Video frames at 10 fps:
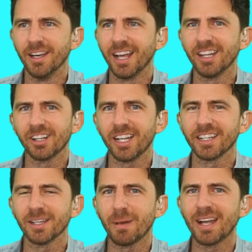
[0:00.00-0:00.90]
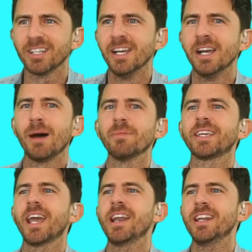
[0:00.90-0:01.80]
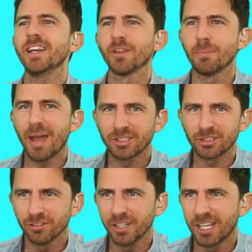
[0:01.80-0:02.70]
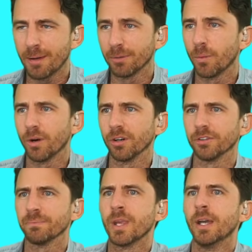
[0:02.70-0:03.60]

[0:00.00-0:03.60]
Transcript: I look like the batch. I'm the Kennedy of the Bachelor recapper world.